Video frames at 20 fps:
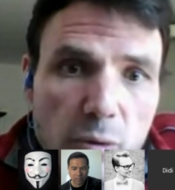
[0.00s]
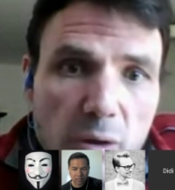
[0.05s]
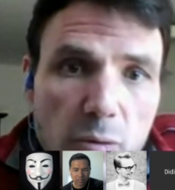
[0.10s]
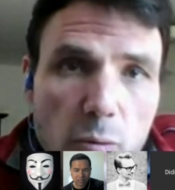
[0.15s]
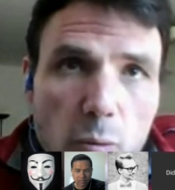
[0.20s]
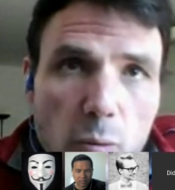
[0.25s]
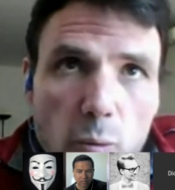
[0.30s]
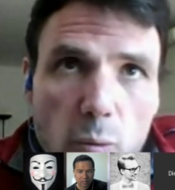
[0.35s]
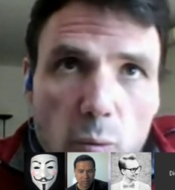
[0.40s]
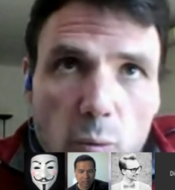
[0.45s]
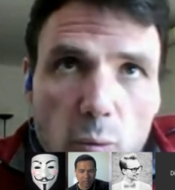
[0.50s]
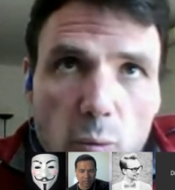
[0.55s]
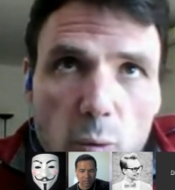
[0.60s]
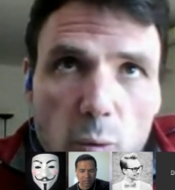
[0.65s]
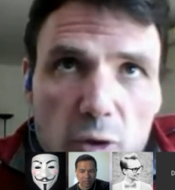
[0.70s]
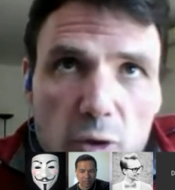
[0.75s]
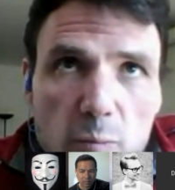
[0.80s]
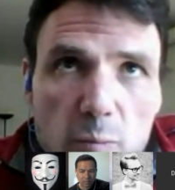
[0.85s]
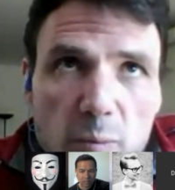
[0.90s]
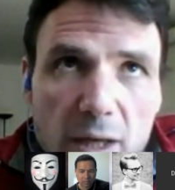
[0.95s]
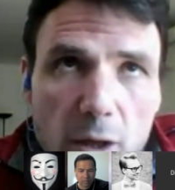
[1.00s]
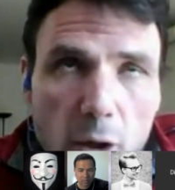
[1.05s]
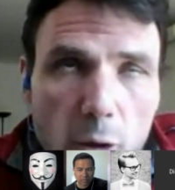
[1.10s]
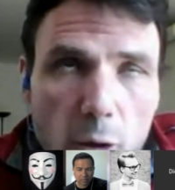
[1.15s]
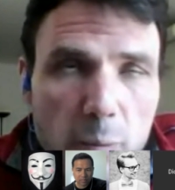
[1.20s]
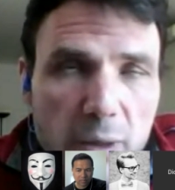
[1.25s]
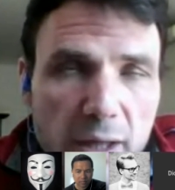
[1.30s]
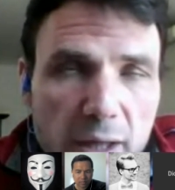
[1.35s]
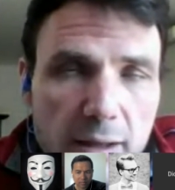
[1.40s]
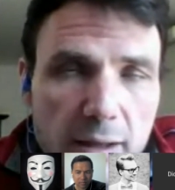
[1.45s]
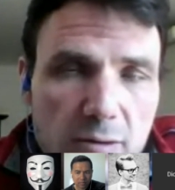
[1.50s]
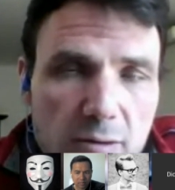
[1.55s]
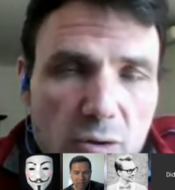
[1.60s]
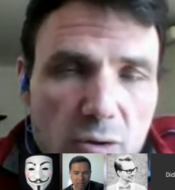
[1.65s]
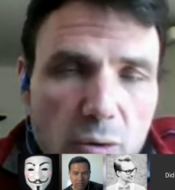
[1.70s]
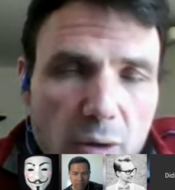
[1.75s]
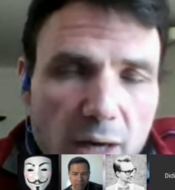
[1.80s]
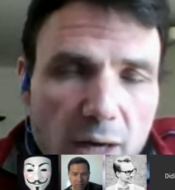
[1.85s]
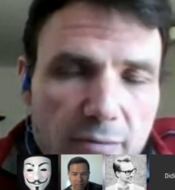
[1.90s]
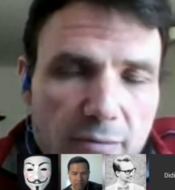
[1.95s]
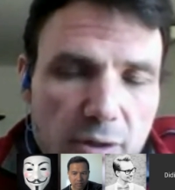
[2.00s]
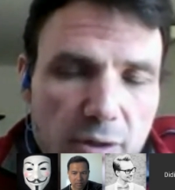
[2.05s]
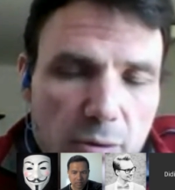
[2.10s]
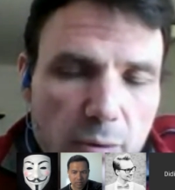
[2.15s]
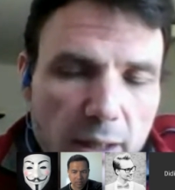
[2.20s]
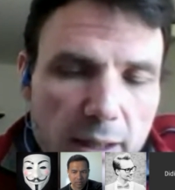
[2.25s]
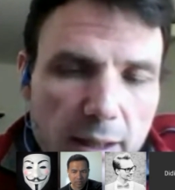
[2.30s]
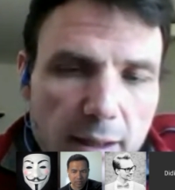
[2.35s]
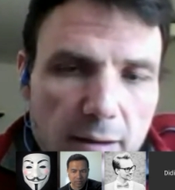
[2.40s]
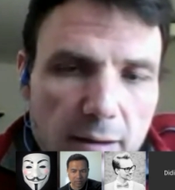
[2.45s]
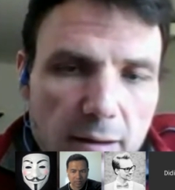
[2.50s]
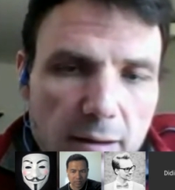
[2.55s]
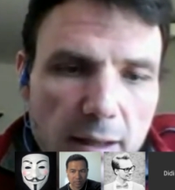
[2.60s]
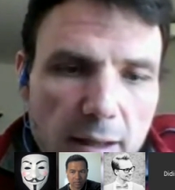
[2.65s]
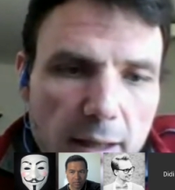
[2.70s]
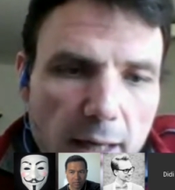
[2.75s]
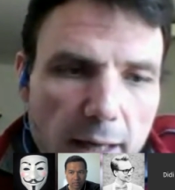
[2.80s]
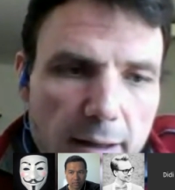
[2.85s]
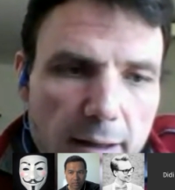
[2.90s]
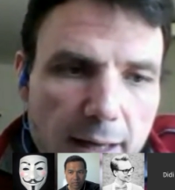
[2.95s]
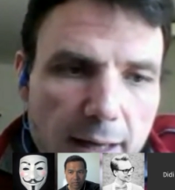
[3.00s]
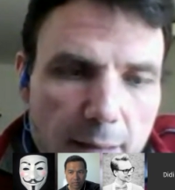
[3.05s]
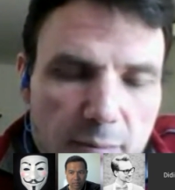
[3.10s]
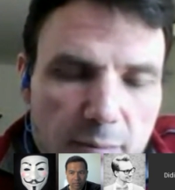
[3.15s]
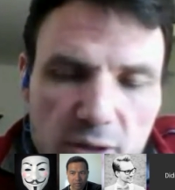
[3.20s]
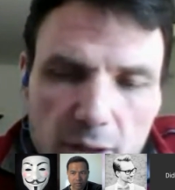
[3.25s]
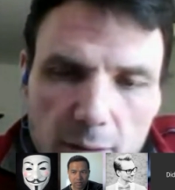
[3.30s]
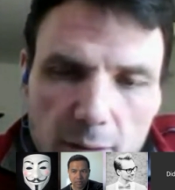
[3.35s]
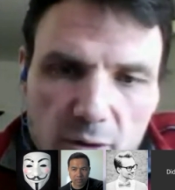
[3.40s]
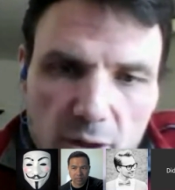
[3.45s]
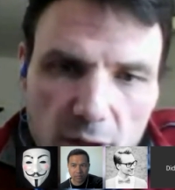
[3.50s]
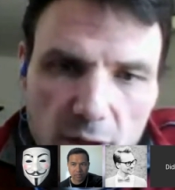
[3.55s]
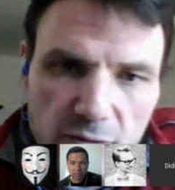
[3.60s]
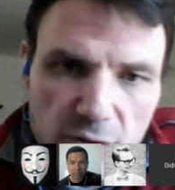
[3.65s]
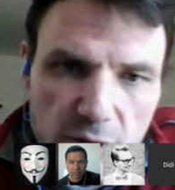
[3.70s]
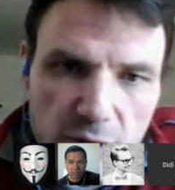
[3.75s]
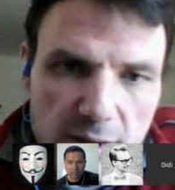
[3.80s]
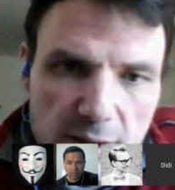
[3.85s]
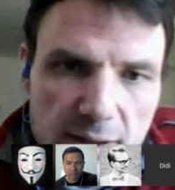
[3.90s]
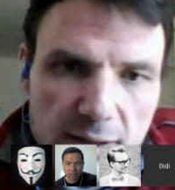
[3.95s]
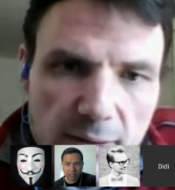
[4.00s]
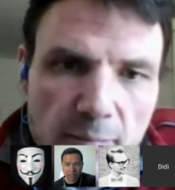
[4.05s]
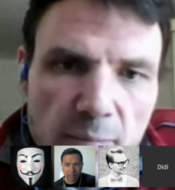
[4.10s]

would be hoping to have it running at the Amsterdam conference.